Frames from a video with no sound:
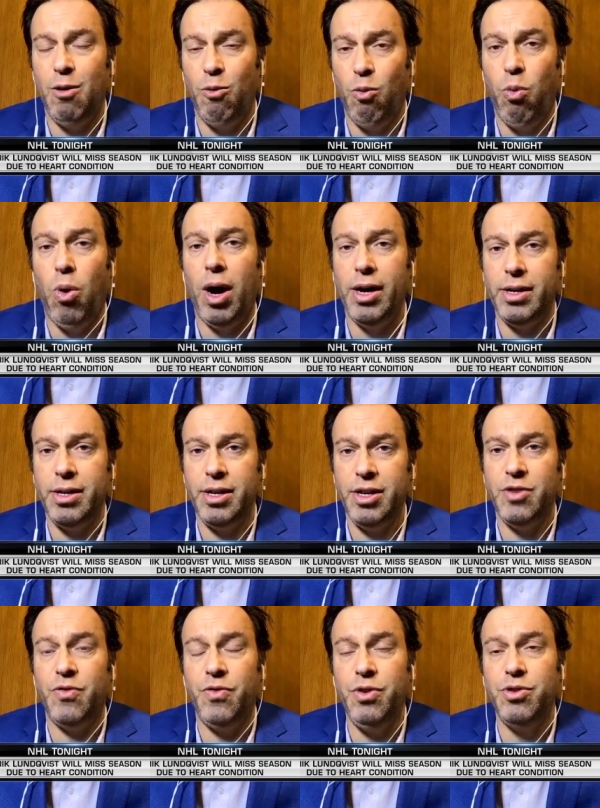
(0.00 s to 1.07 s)
what
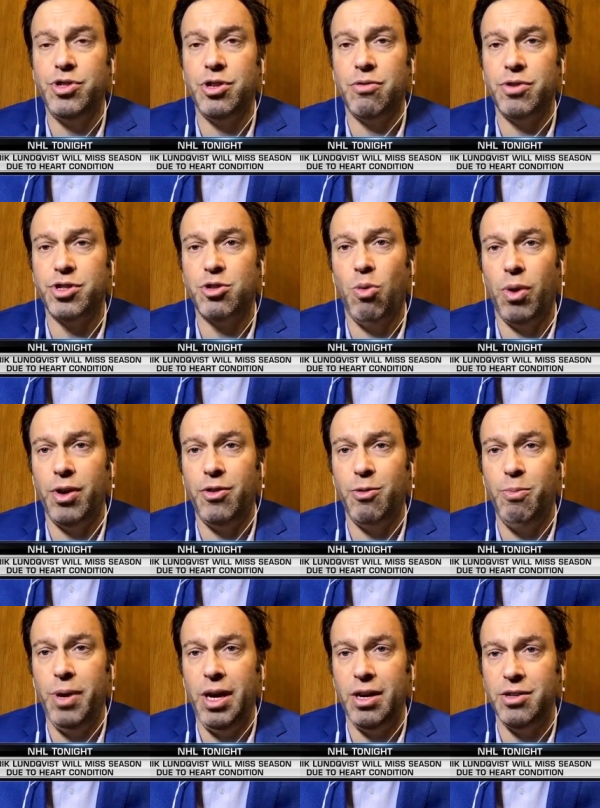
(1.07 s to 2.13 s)
his future is going to
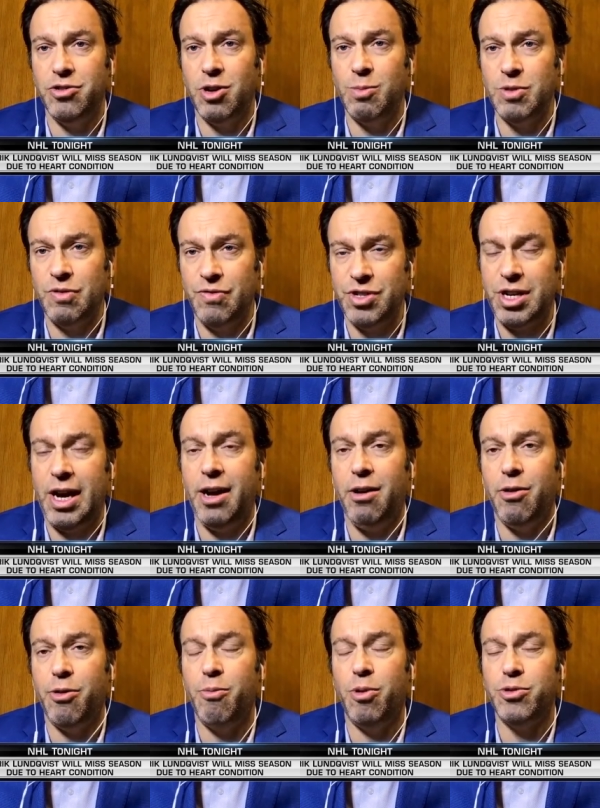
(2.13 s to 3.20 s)
be in terms of his
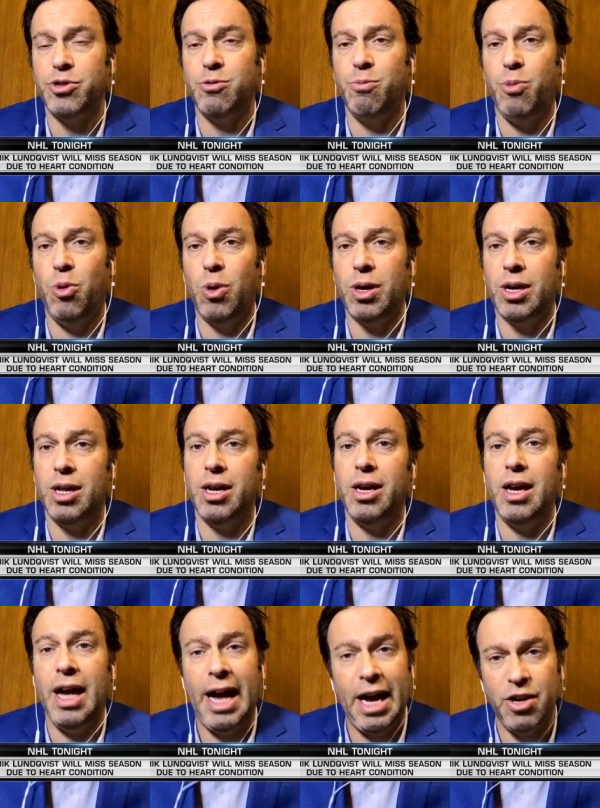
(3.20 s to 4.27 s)
health, most importantly.
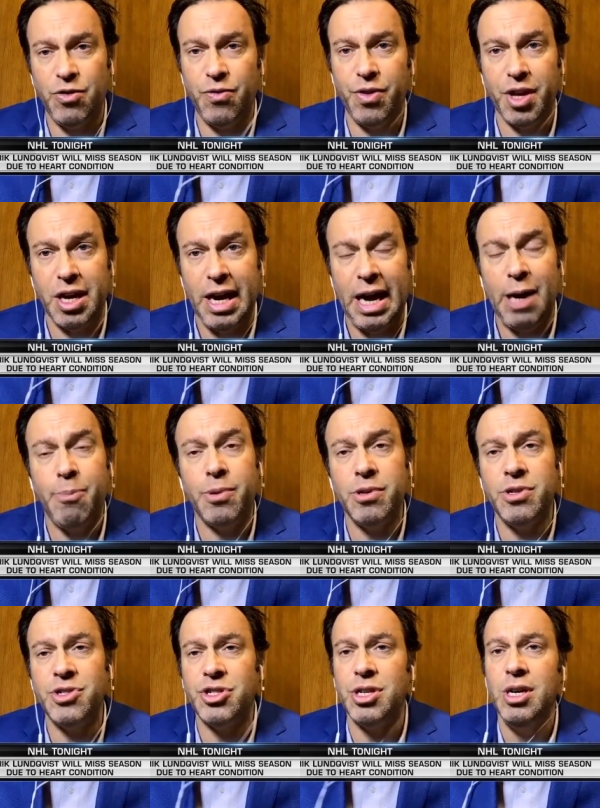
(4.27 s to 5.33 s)
As for the
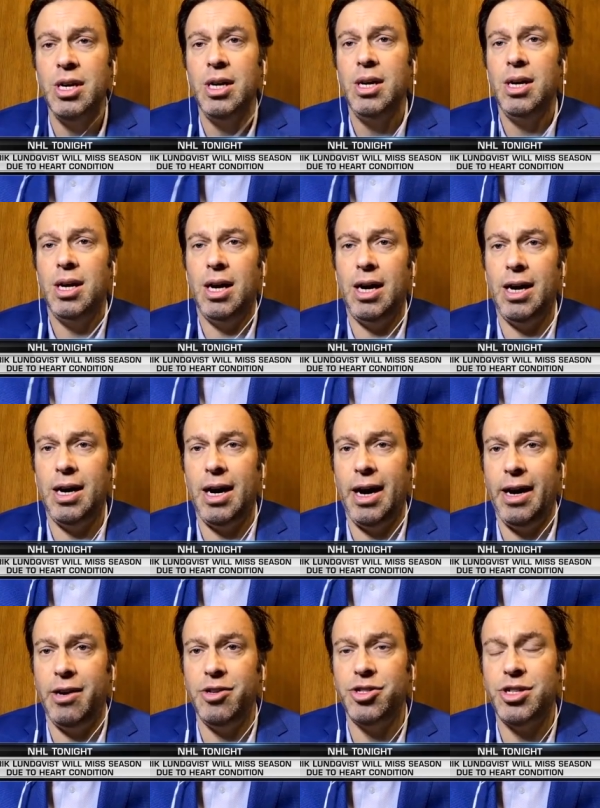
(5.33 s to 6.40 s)
Capitals,
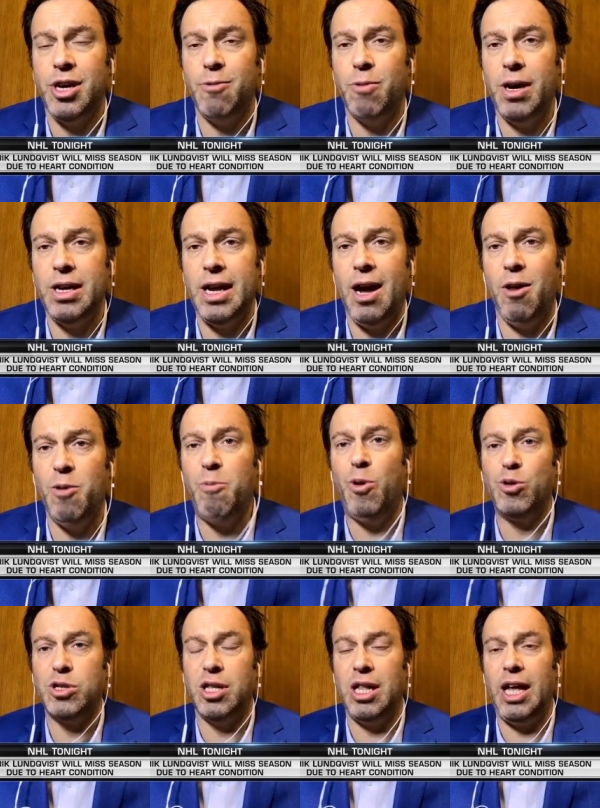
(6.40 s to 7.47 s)
I understand right now the
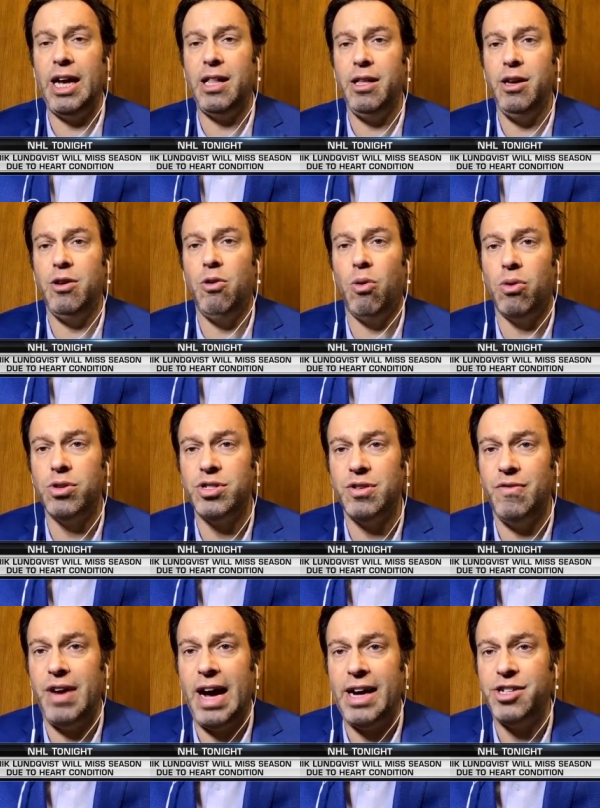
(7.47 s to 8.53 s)
most likely course
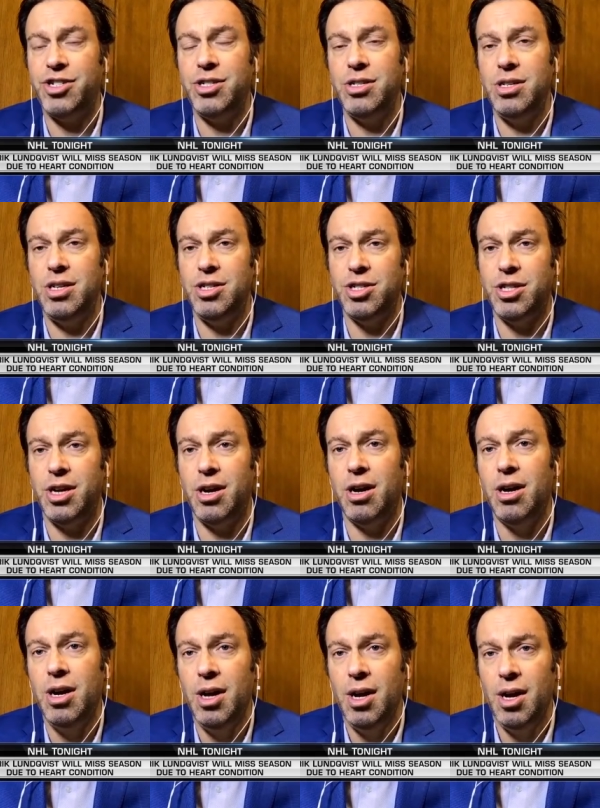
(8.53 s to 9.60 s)
of action is their